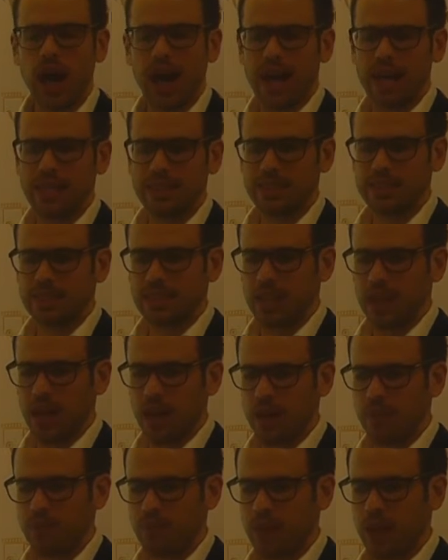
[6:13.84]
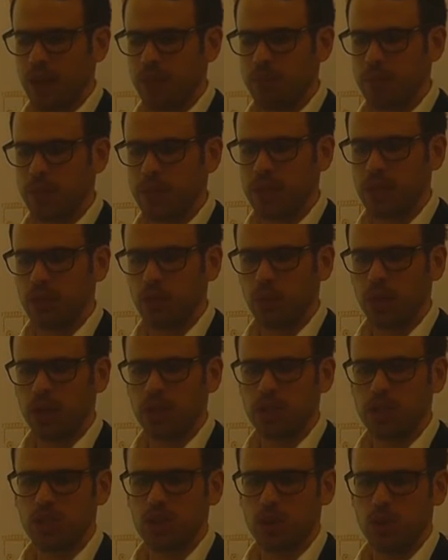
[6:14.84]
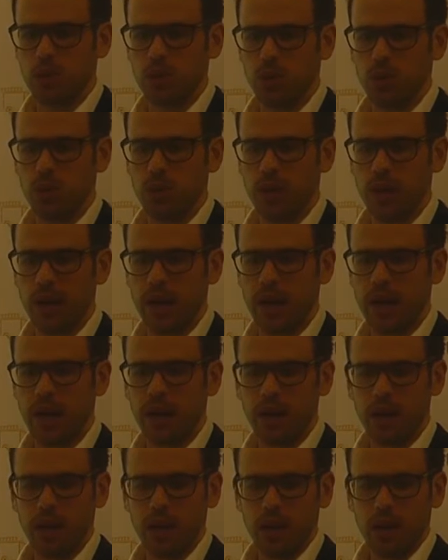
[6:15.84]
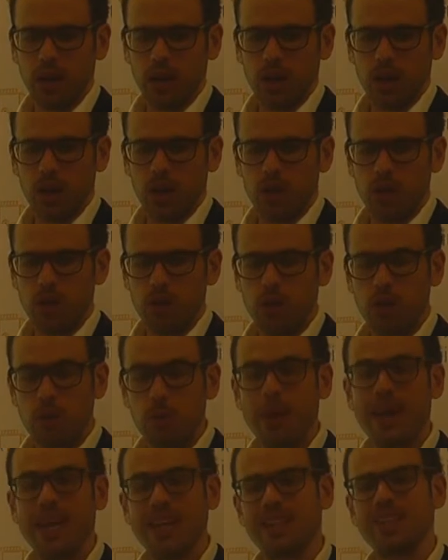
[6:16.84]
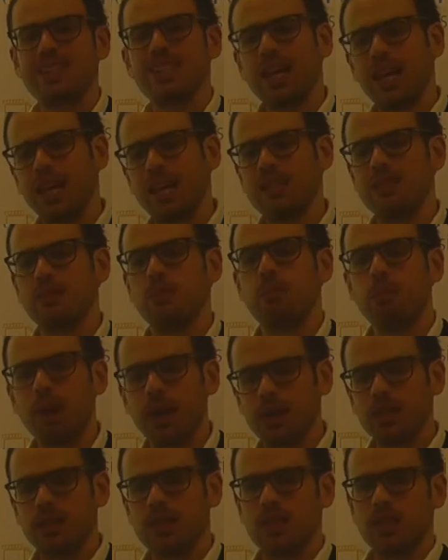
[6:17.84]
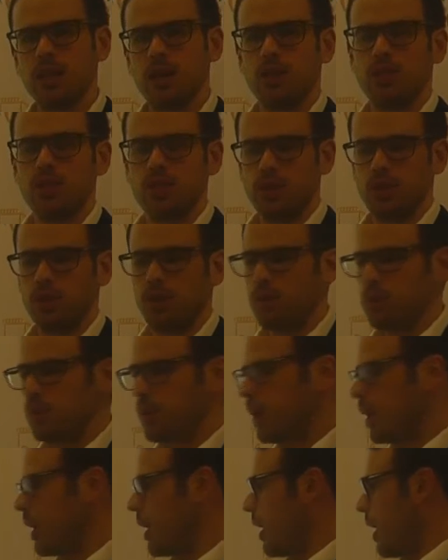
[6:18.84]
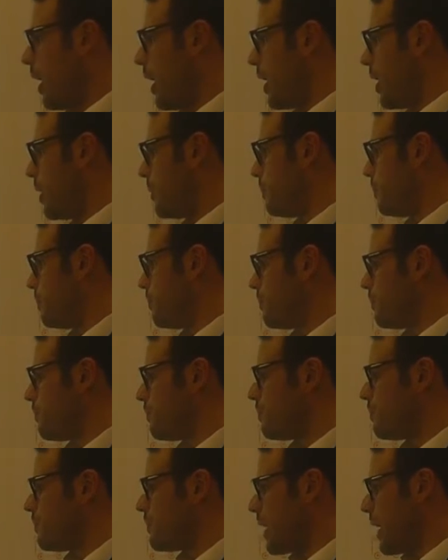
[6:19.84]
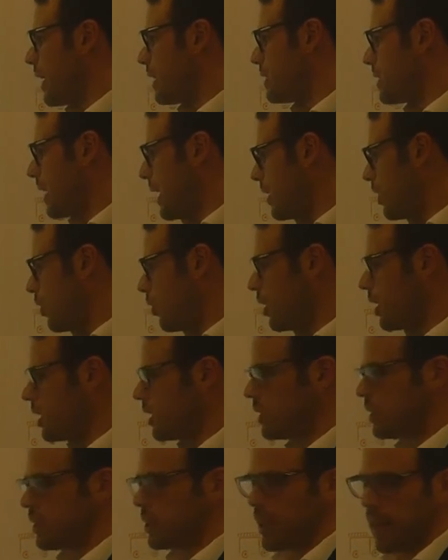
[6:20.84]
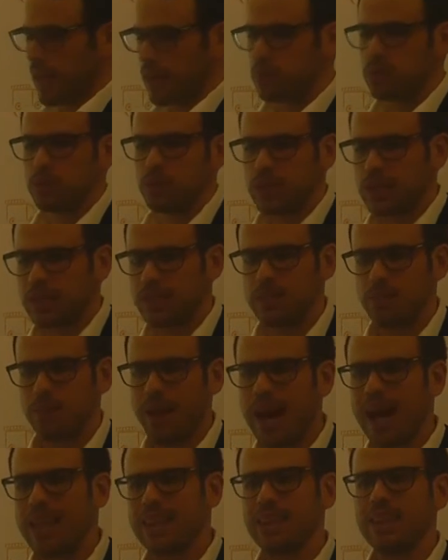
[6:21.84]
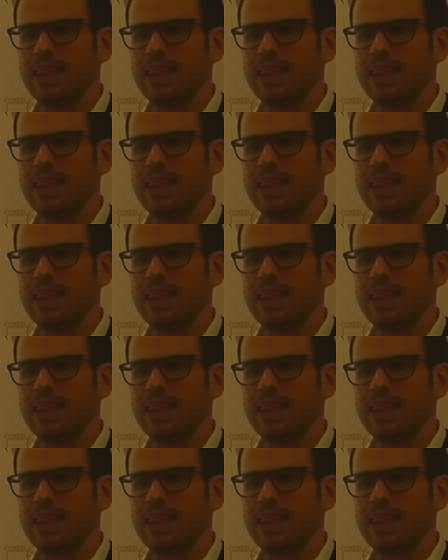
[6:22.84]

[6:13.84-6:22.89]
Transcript: and being the ones who make the change and make CO2 and oil and all of these bad